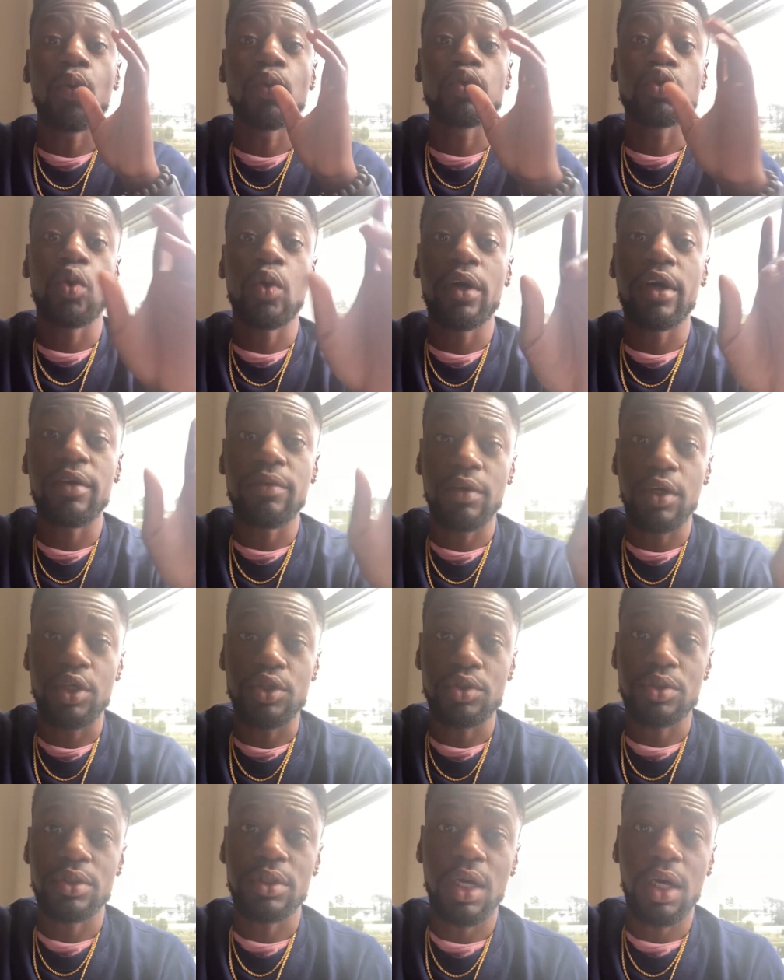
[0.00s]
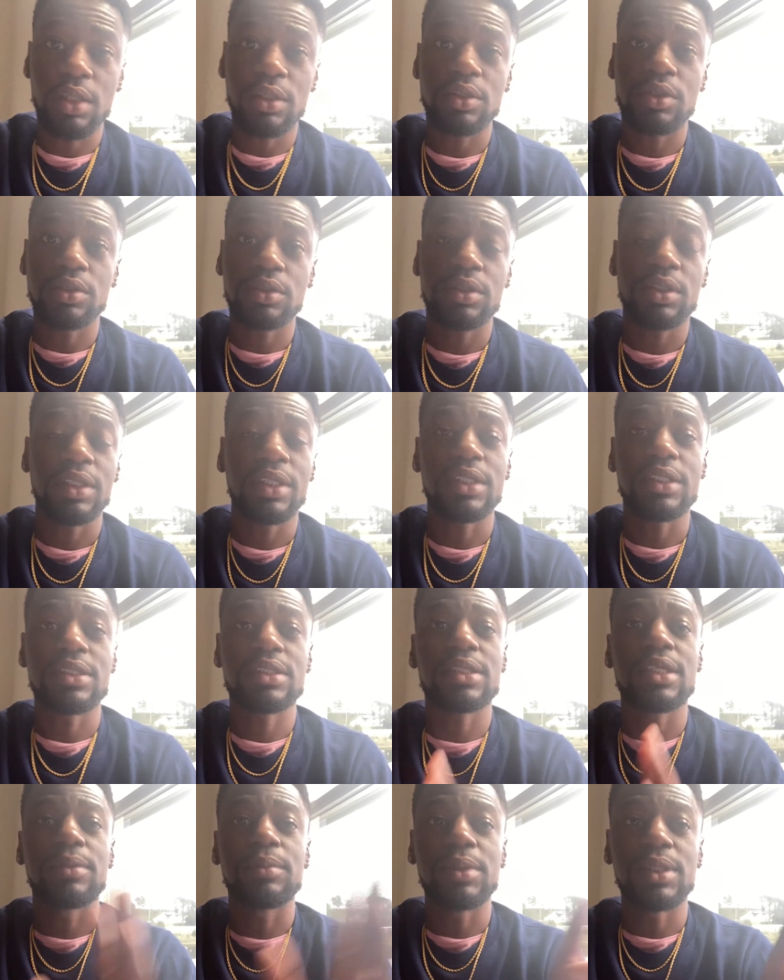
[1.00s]
$1,200 in
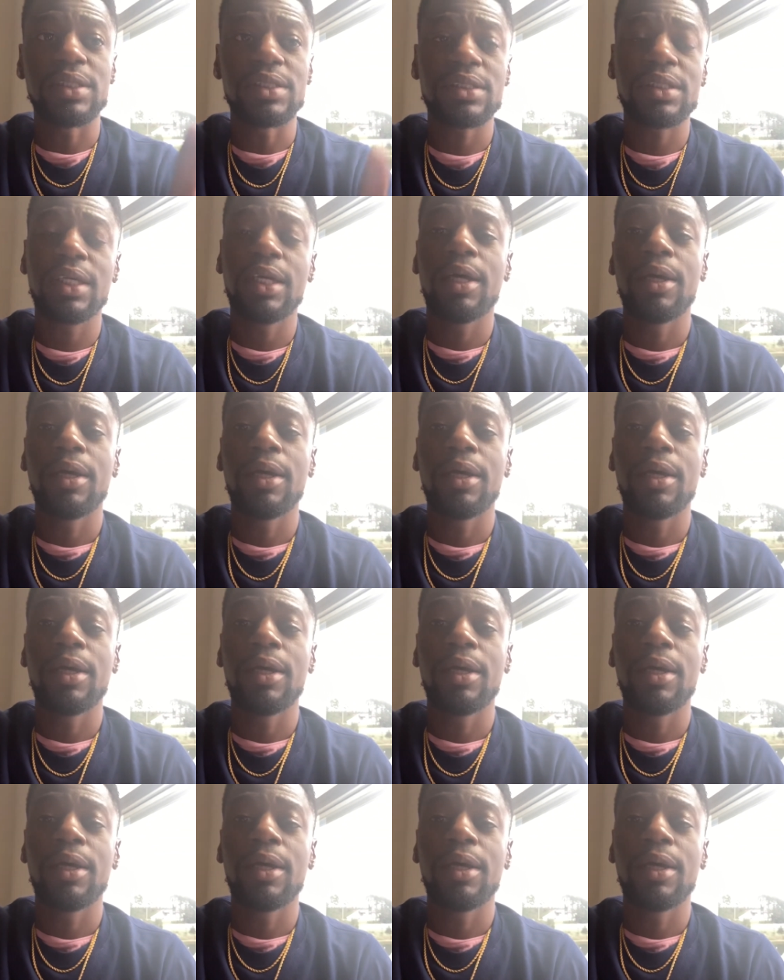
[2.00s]
stimulus,